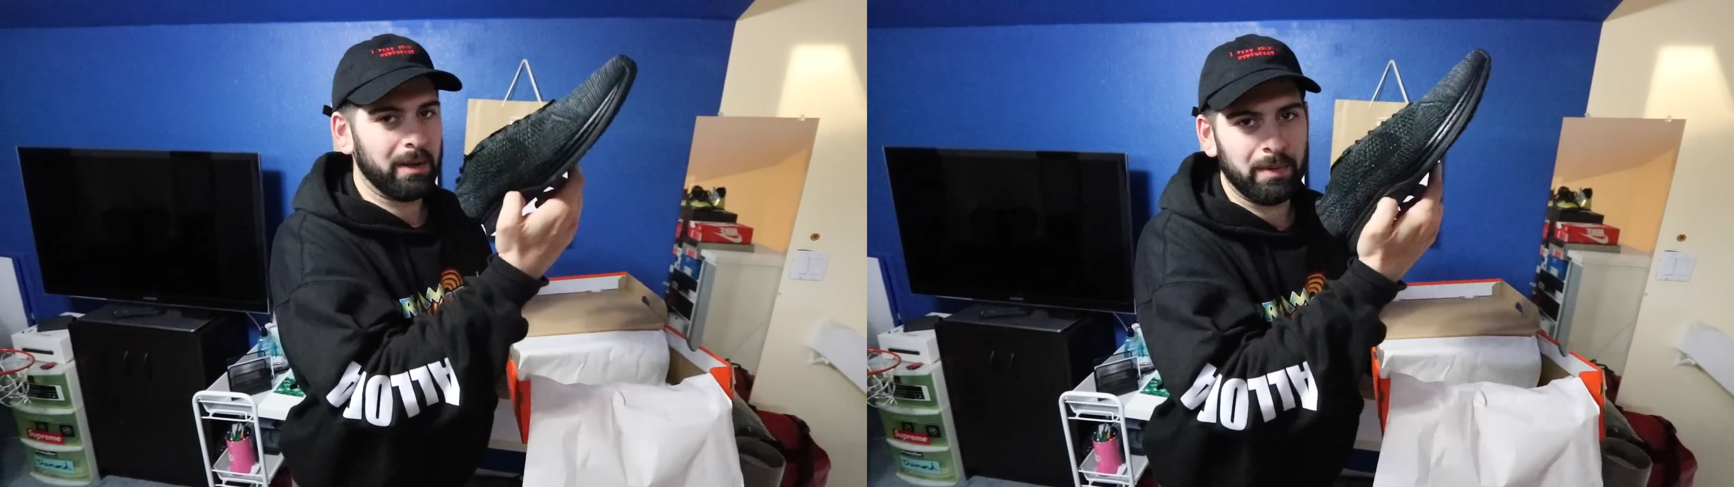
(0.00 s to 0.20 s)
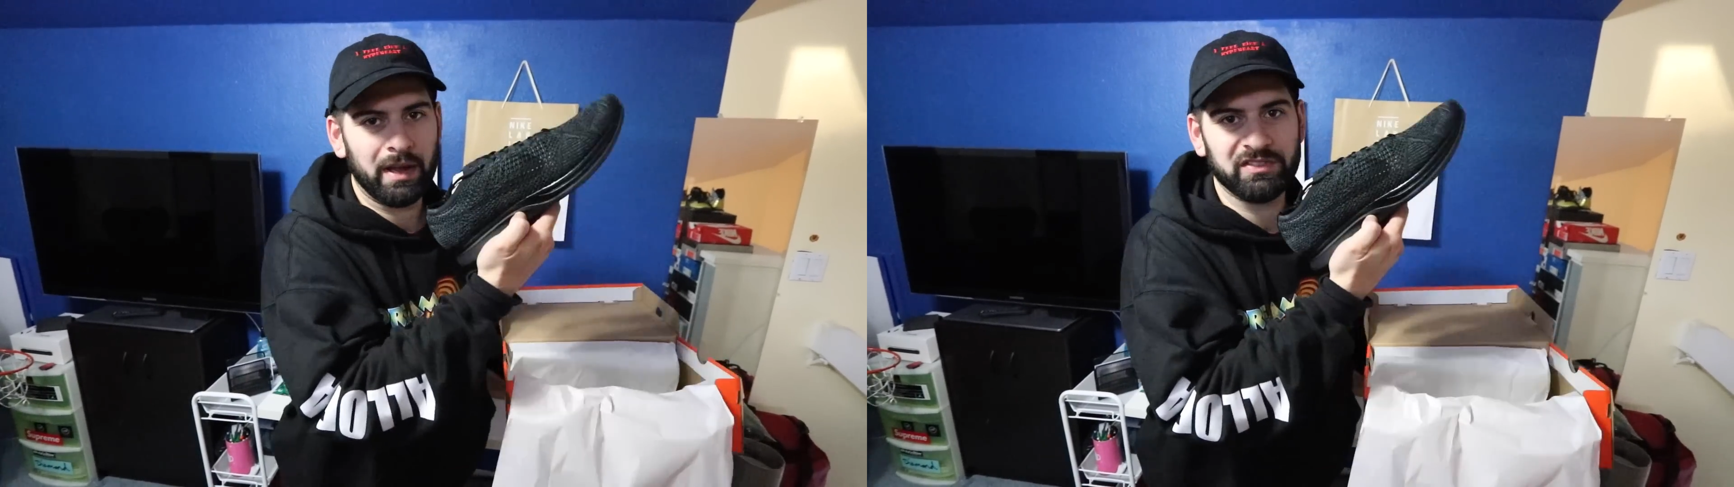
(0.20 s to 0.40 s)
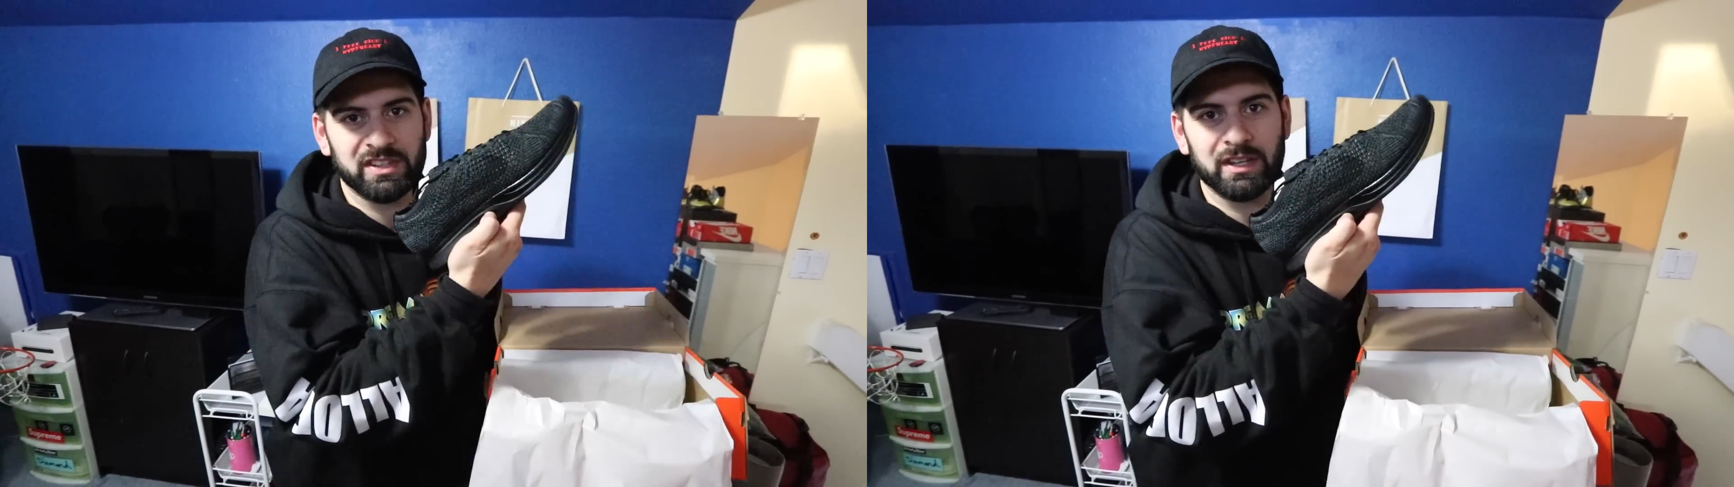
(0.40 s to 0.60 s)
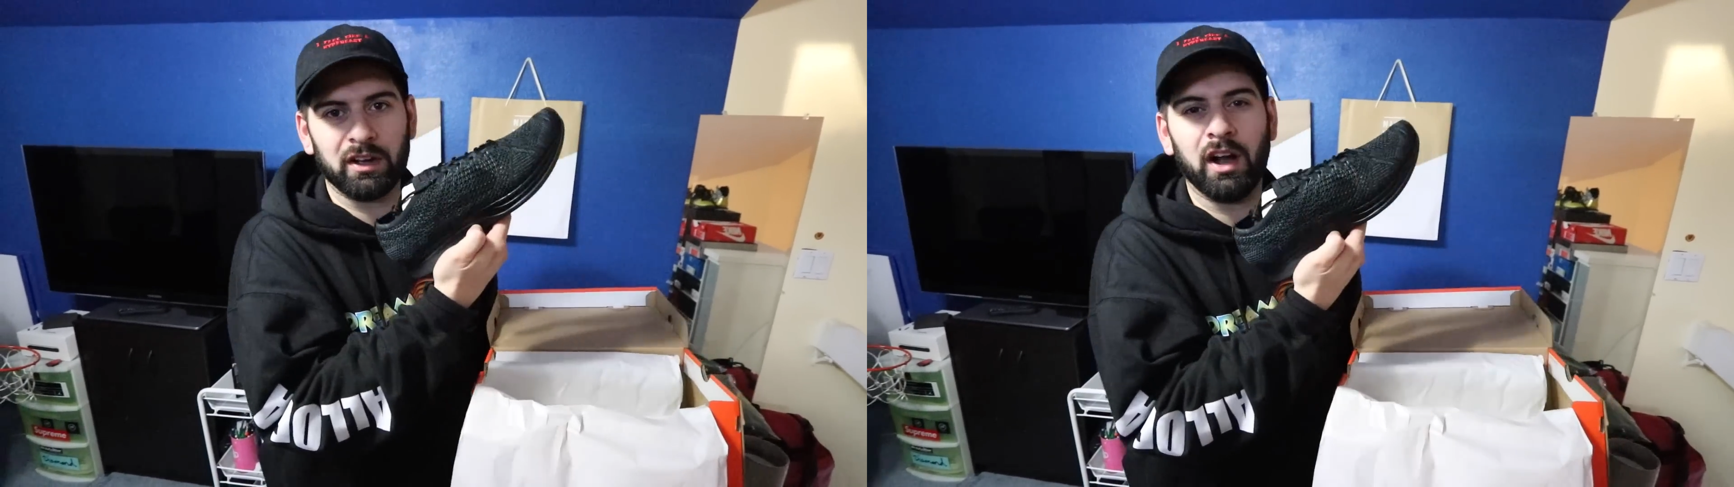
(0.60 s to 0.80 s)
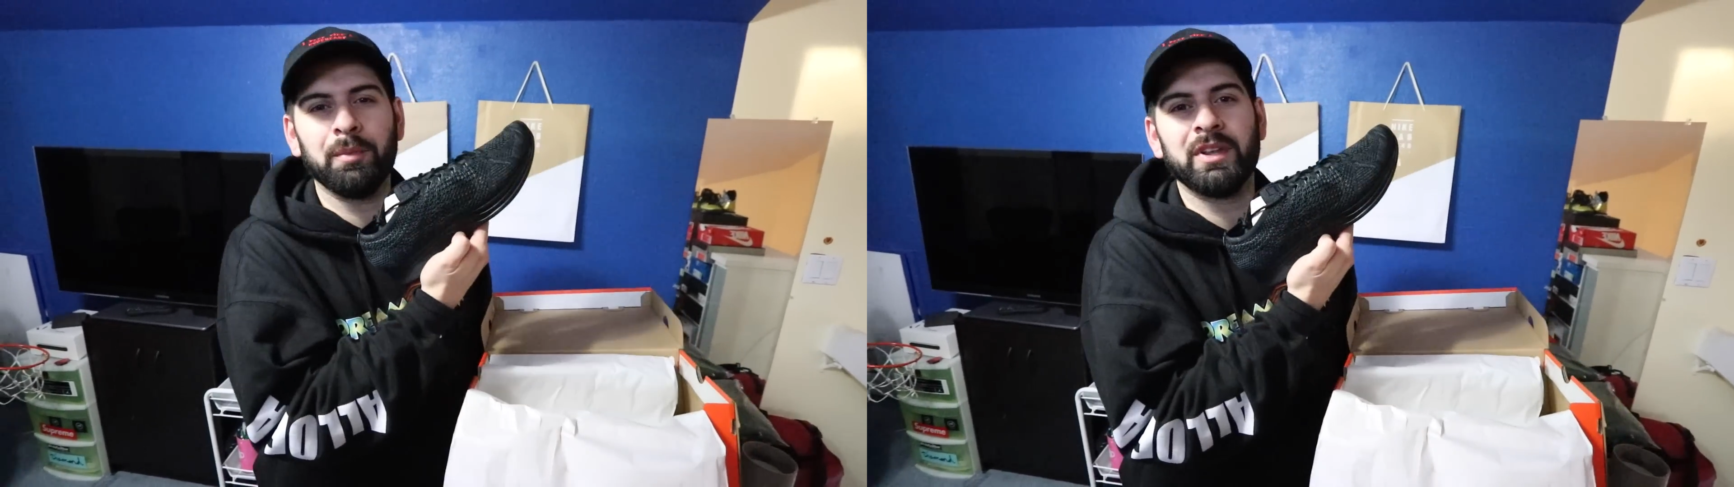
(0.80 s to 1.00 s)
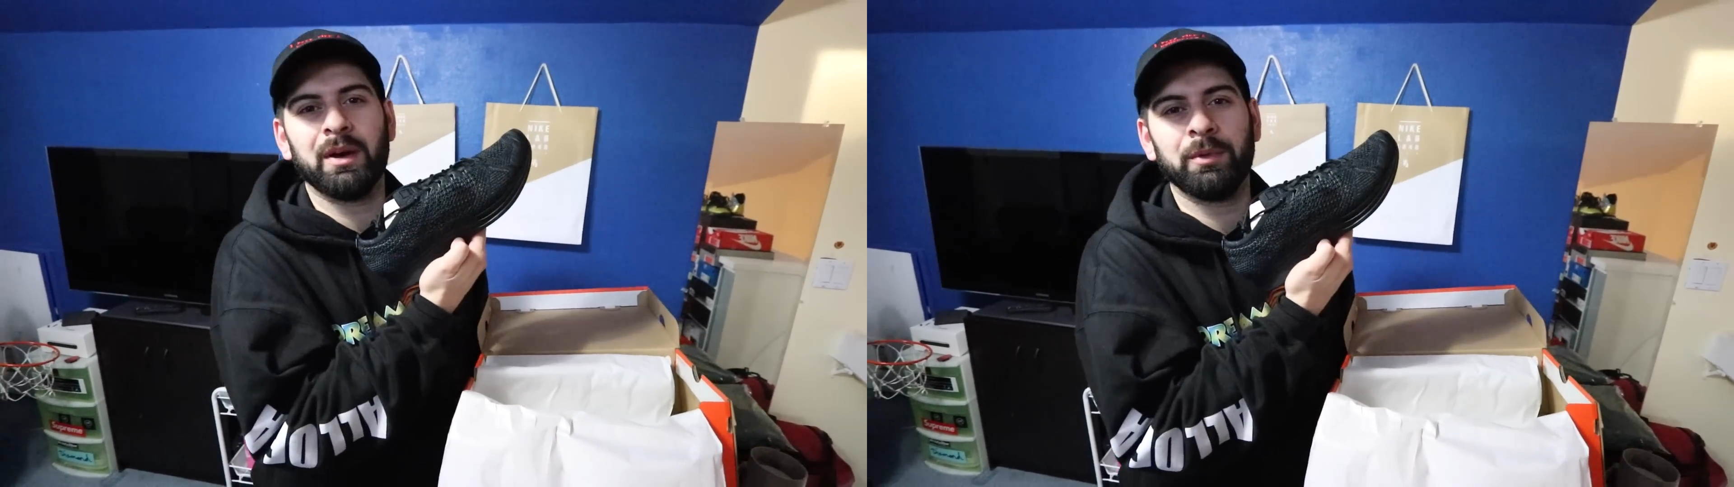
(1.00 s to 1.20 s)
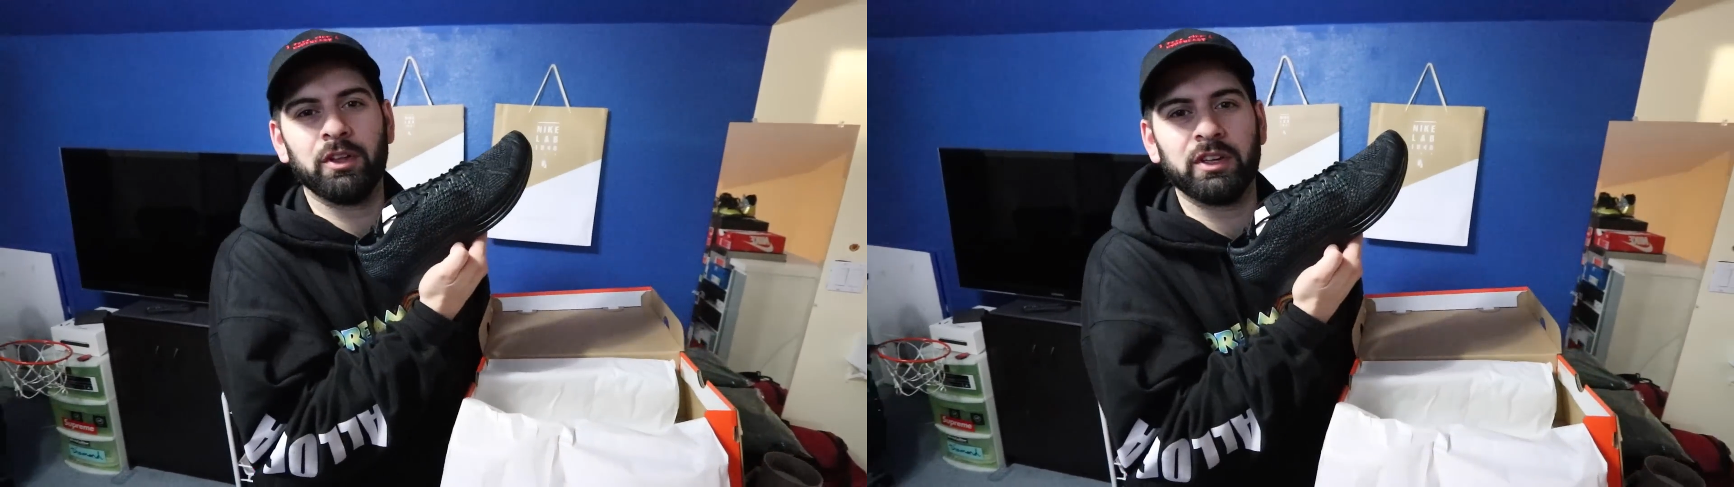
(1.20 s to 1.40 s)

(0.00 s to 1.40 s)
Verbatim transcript: I'm gonna have to think. Comment down below.